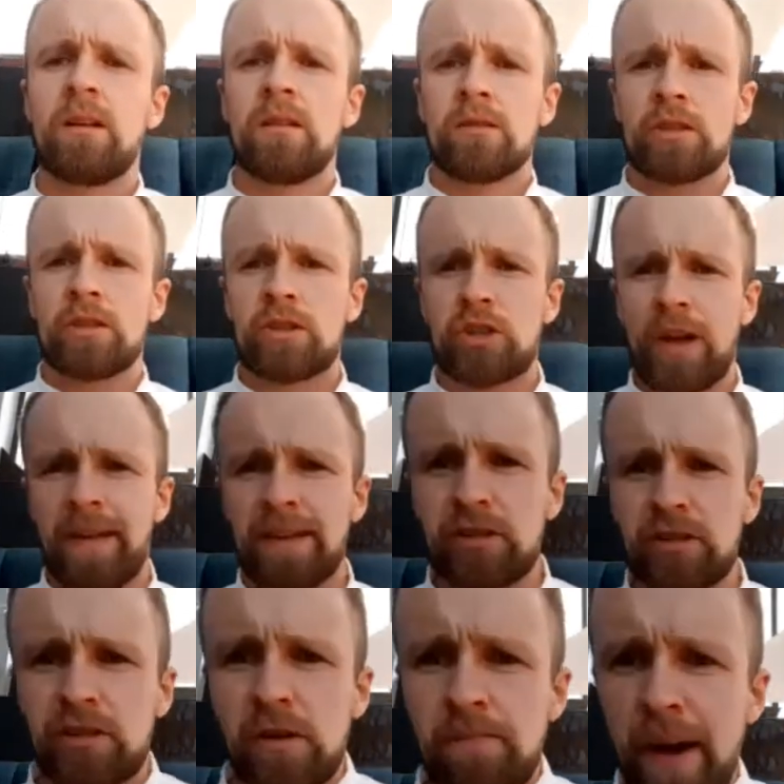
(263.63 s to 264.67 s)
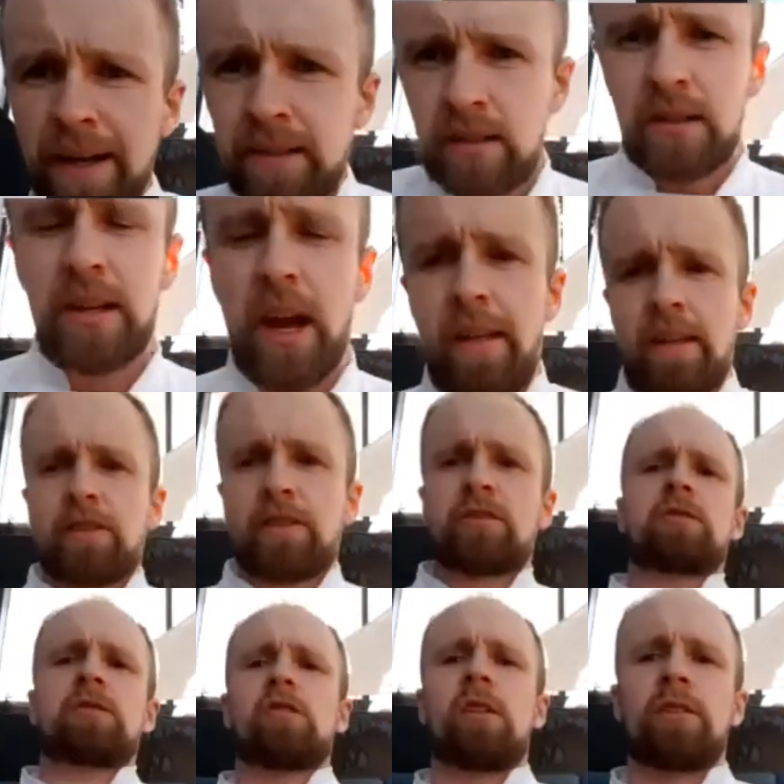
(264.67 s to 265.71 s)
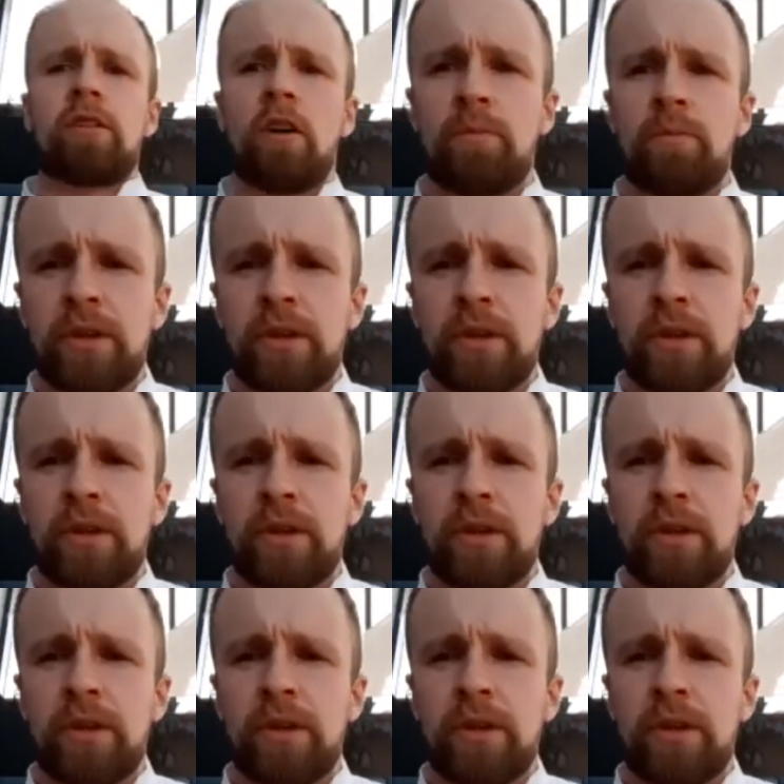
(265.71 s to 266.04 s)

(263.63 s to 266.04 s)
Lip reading: So that's just to bind it together, just to start it off.